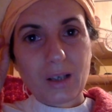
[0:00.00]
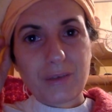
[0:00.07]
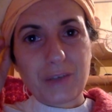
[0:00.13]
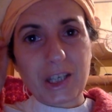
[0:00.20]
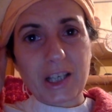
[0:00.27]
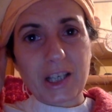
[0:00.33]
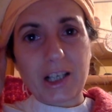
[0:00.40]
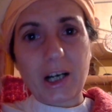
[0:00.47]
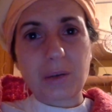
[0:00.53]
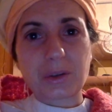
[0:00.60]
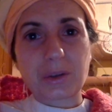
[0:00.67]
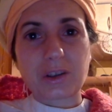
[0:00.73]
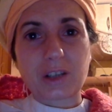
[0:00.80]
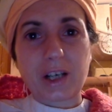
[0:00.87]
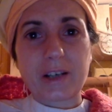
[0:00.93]
figure out
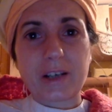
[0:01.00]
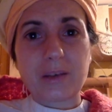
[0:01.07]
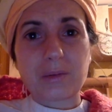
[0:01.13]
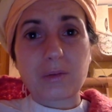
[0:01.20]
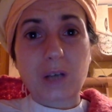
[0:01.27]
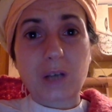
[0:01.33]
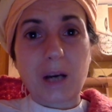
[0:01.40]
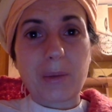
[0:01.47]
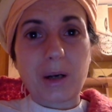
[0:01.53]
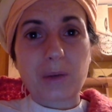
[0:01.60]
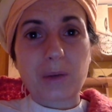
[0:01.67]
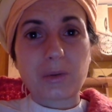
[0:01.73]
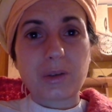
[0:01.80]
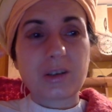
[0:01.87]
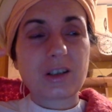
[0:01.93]
and try to come
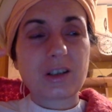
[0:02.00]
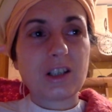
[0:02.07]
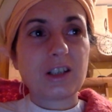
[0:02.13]
out with